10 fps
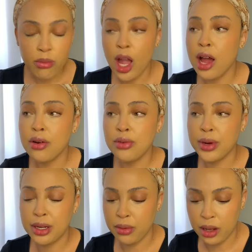I don't
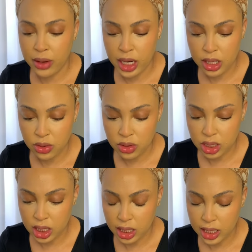work well and I don't
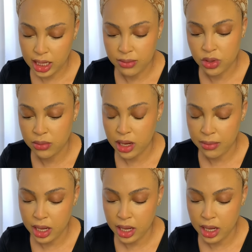drink and I'm doing my